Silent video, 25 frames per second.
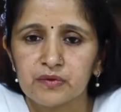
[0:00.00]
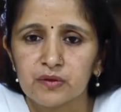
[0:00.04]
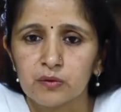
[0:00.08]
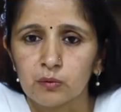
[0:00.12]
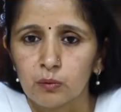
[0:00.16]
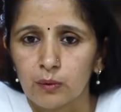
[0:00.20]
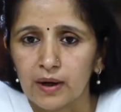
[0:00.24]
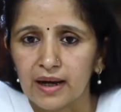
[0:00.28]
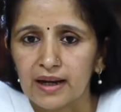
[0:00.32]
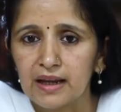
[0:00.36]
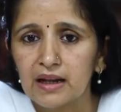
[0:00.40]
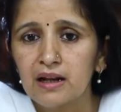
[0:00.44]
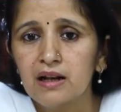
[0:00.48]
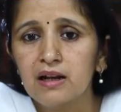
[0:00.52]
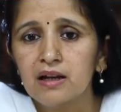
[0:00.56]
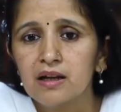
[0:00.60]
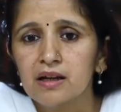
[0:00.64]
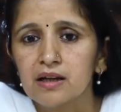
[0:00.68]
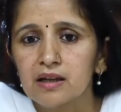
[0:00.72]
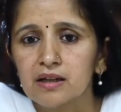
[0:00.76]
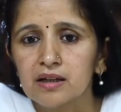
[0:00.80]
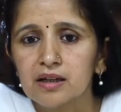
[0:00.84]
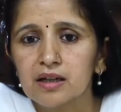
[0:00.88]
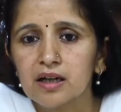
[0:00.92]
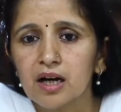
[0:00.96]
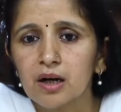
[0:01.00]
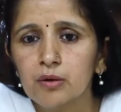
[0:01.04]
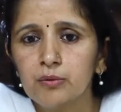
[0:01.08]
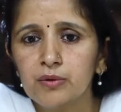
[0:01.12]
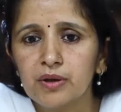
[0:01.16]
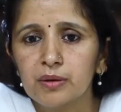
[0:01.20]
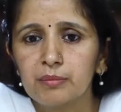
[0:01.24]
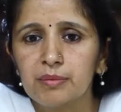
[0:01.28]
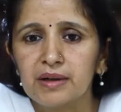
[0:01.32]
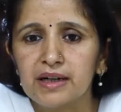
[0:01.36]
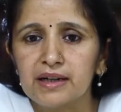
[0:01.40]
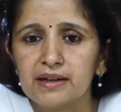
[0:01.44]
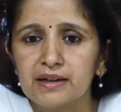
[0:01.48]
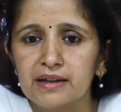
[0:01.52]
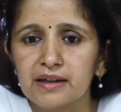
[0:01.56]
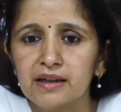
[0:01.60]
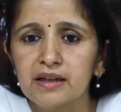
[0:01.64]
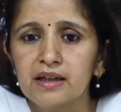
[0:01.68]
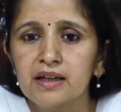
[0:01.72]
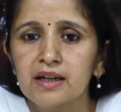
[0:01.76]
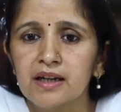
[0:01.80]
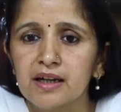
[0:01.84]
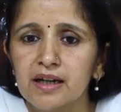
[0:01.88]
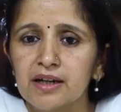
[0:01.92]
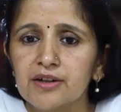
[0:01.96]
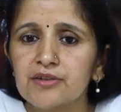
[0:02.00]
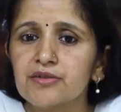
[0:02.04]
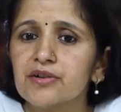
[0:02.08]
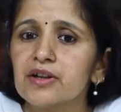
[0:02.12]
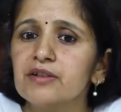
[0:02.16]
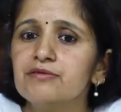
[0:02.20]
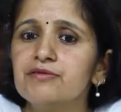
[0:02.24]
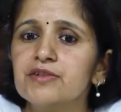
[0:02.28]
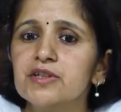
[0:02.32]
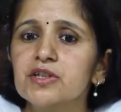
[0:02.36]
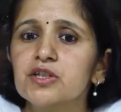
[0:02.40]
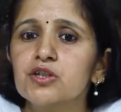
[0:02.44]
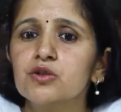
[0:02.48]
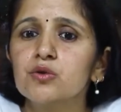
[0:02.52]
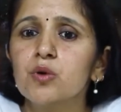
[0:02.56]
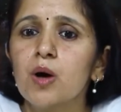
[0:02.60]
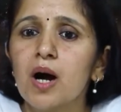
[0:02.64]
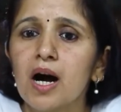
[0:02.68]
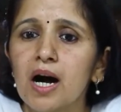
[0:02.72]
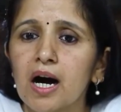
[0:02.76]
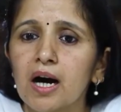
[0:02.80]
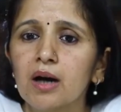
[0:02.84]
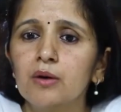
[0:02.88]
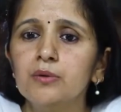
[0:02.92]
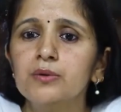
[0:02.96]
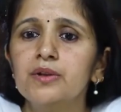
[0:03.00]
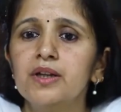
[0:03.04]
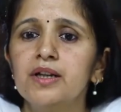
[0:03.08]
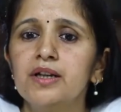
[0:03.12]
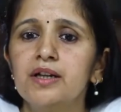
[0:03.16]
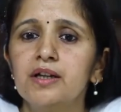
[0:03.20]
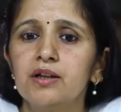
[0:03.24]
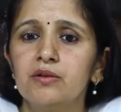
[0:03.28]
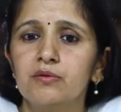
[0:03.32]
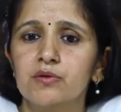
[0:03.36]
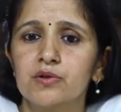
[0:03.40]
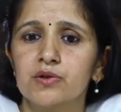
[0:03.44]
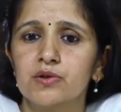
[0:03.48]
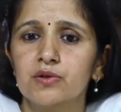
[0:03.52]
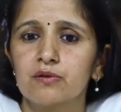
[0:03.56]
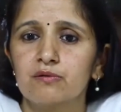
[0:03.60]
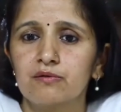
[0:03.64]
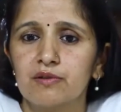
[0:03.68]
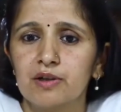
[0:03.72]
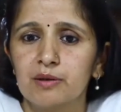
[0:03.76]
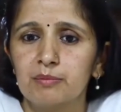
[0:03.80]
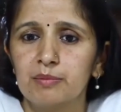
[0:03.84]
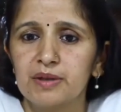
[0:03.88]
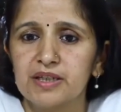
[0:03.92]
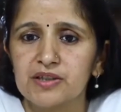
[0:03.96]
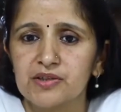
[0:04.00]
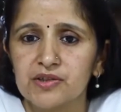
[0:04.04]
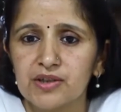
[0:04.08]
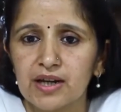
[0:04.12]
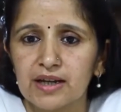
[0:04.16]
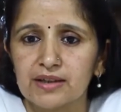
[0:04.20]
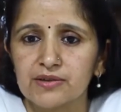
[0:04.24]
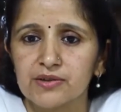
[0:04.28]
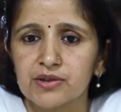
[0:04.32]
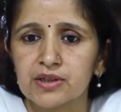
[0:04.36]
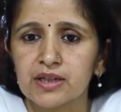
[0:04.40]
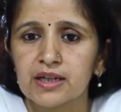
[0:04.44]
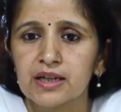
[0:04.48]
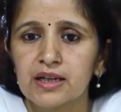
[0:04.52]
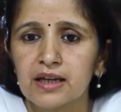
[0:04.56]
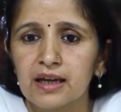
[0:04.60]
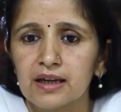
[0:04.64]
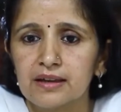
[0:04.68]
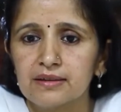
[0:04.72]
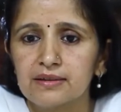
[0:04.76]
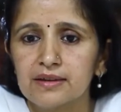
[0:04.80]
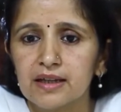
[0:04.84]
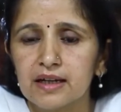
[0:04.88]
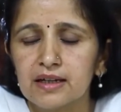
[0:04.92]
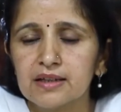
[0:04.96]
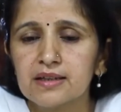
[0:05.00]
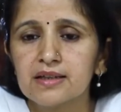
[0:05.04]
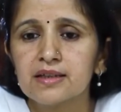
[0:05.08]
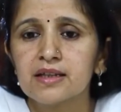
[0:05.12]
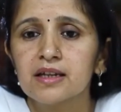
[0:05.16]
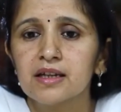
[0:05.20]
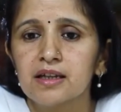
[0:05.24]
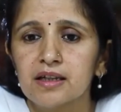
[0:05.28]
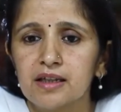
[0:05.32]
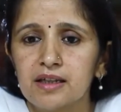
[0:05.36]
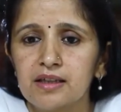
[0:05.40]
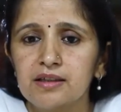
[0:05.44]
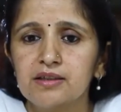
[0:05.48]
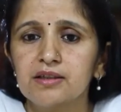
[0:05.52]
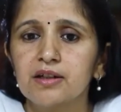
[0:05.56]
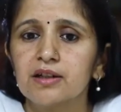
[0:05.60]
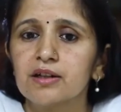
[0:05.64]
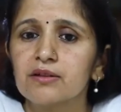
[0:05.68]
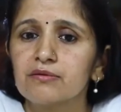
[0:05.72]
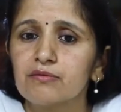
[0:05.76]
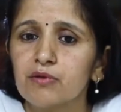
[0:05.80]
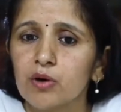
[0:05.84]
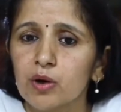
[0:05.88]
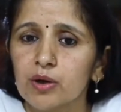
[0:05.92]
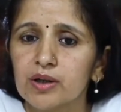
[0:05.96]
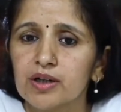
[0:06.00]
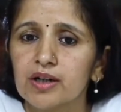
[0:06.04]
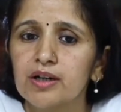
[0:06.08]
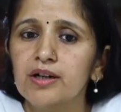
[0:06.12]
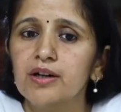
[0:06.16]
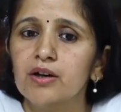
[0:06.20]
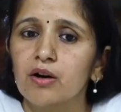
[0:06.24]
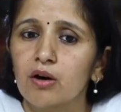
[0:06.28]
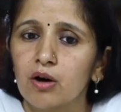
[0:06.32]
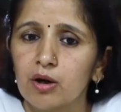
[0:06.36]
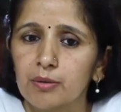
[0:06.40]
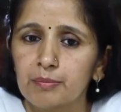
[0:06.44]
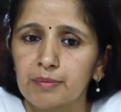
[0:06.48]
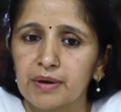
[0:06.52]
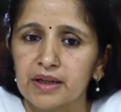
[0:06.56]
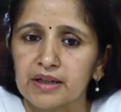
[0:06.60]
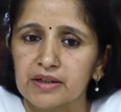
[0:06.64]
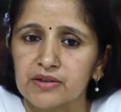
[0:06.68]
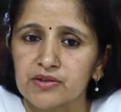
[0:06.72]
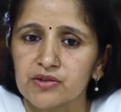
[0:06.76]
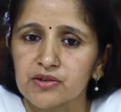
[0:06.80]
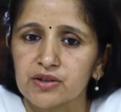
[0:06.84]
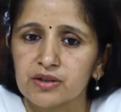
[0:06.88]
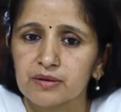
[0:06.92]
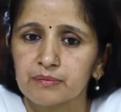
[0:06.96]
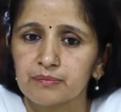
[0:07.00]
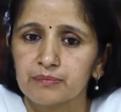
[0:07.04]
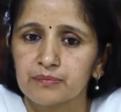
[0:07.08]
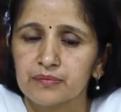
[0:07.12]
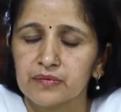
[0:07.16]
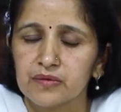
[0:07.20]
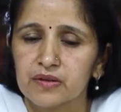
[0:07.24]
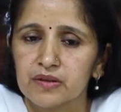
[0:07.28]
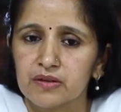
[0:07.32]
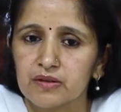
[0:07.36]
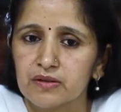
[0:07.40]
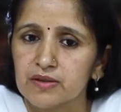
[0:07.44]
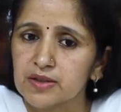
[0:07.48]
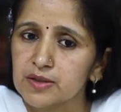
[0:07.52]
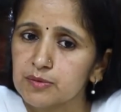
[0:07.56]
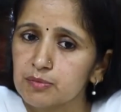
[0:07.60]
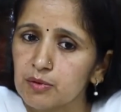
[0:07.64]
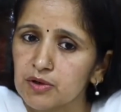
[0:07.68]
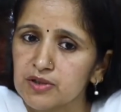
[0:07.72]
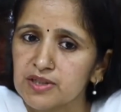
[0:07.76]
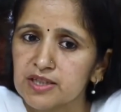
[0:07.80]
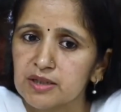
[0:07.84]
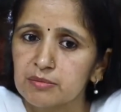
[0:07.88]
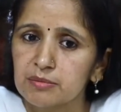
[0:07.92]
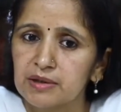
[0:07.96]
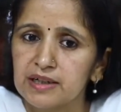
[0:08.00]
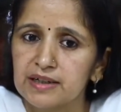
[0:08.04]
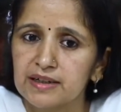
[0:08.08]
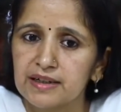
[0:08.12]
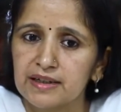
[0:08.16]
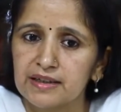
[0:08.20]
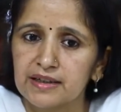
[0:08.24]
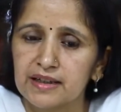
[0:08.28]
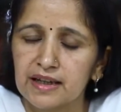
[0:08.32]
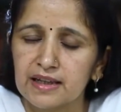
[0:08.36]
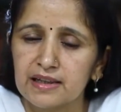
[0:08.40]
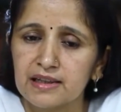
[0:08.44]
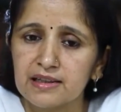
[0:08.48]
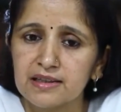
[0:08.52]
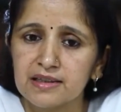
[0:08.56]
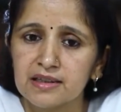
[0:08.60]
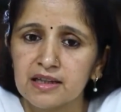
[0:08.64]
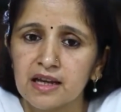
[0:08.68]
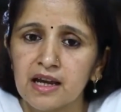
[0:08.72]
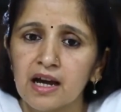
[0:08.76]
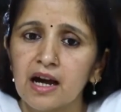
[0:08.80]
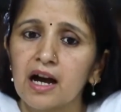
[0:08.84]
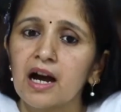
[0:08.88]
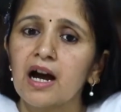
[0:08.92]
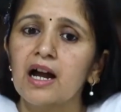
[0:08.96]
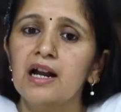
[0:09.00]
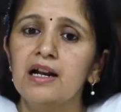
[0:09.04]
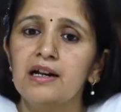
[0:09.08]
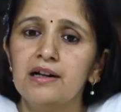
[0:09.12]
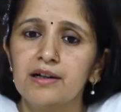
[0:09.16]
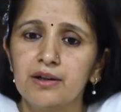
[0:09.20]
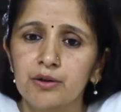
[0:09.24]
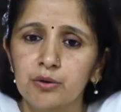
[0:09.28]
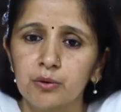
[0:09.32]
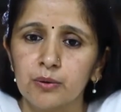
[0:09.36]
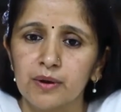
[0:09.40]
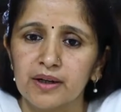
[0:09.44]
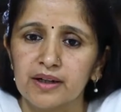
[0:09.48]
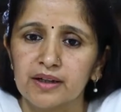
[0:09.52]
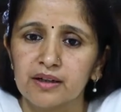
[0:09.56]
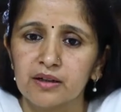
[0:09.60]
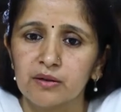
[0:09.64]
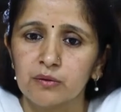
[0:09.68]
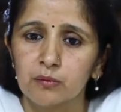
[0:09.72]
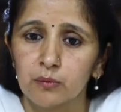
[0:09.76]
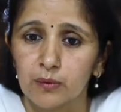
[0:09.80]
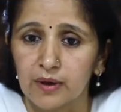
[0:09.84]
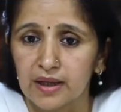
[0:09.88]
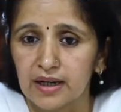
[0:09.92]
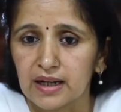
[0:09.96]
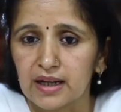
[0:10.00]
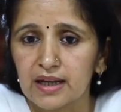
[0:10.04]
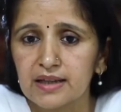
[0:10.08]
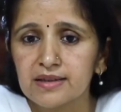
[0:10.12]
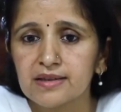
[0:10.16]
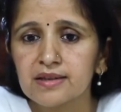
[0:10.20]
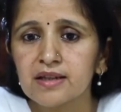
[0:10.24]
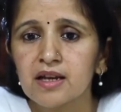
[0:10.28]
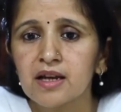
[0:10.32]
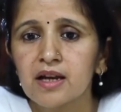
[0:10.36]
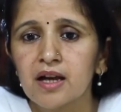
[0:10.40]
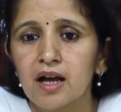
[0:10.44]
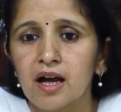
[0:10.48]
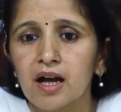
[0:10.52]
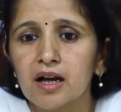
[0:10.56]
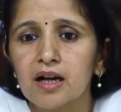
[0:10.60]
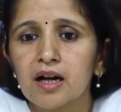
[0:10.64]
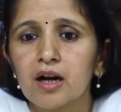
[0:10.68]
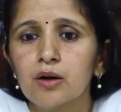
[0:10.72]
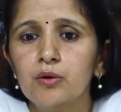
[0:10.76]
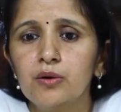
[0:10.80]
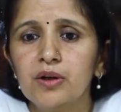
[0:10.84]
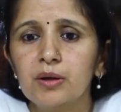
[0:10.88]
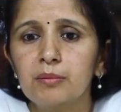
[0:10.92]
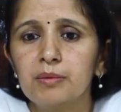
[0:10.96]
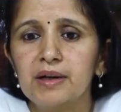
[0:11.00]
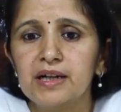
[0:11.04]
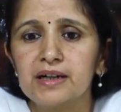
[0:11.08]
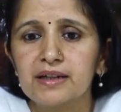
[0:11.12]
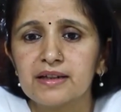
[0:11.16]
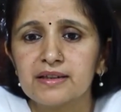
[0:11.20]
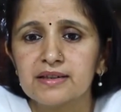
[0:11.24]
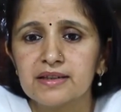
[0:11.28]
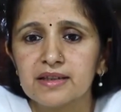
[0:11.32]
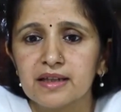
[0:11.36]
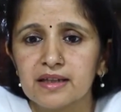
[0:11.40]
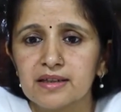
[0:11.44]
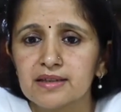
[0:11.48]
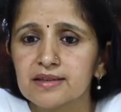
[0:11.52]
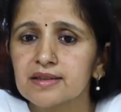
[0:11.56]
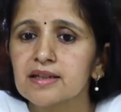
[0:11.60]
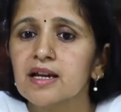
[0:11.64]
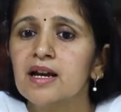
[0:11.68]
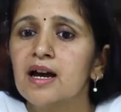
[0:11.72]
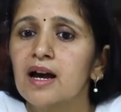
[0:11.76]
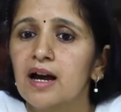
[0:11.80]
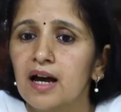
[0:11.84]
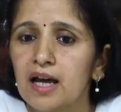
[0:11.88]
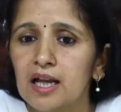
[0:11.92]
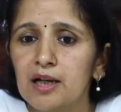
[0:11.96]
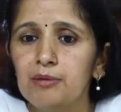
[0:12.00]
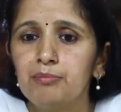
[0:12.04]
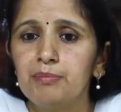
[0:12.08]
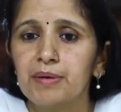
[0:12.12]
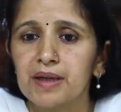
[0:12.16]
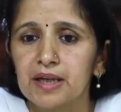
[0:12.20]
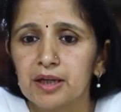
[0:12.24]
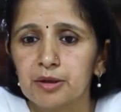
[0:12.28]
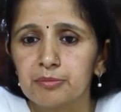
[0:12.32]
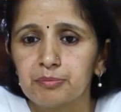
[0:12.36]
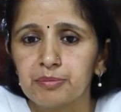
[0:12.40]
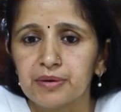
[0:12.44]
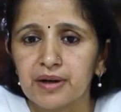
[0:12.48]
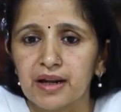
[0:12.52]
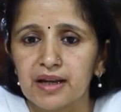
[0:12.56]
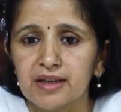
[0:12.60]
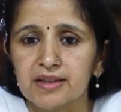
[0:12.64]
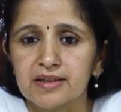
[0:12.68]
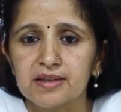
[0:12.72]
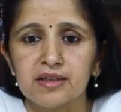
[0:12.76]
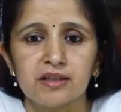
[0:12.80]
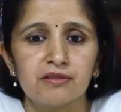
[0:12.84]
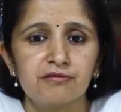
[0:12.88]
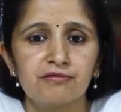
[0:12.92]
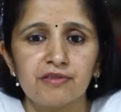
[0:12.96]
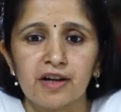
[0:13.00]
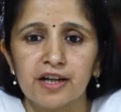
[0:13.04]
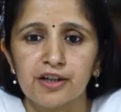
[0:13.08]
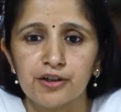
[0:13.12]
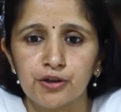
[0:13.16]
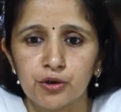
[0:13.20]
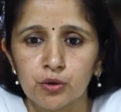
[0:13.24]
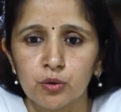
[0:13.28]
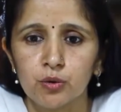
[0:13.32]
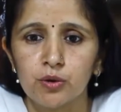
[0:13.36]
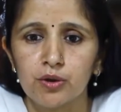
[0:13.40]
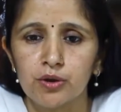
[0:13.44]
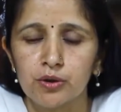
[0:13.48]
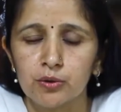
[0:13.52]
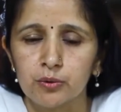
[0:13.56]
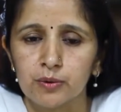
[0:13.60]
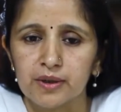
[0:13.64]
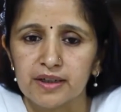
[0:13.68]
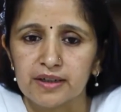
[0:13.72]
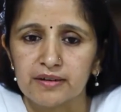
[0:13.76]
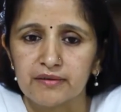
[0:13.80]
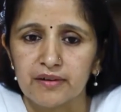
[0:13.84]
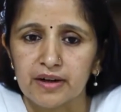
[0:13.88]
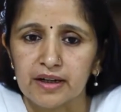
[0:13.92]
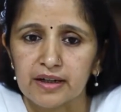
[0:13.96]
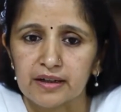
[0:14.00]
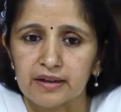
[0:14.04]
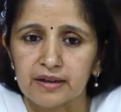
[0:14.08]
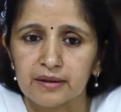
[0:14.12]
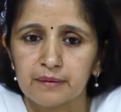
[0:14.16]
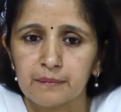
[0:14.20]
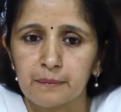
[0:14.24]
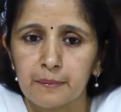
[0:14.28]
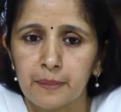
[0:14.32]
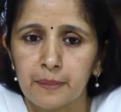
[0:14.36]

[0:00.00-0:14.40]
While in accountability, it refers to how the individual will be judged and thus either rewarded or punished. Responsibility tells, I'll do it, whereas accountability says, I'll pay a price if I don't do it right.